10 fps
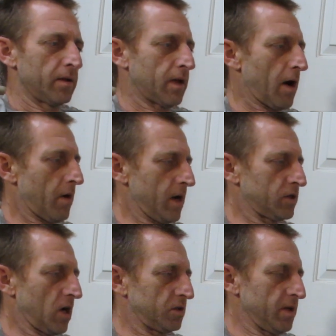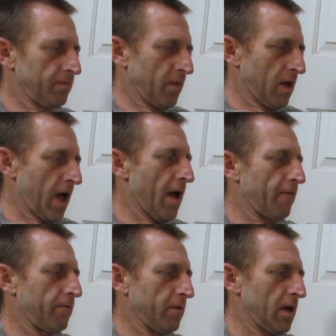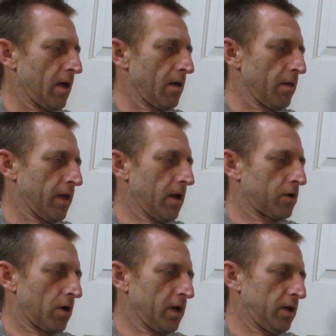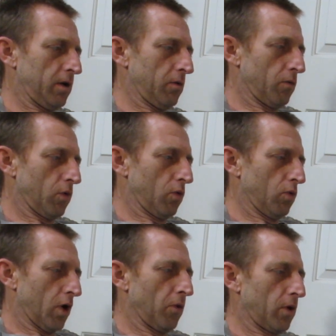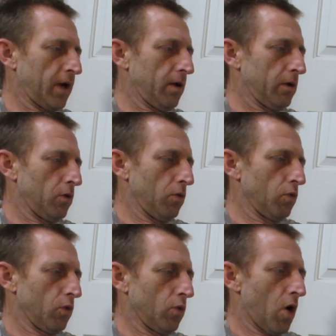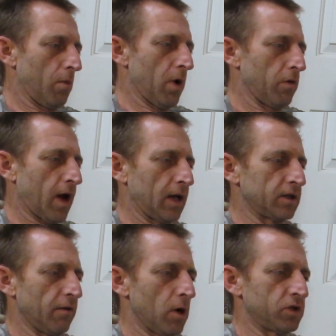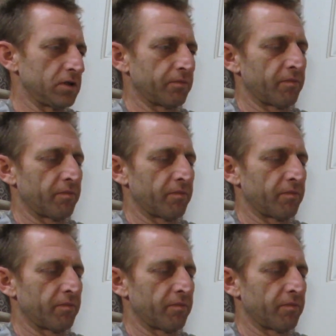Direct judgment have the attorney authority to rule on both kinds of motions.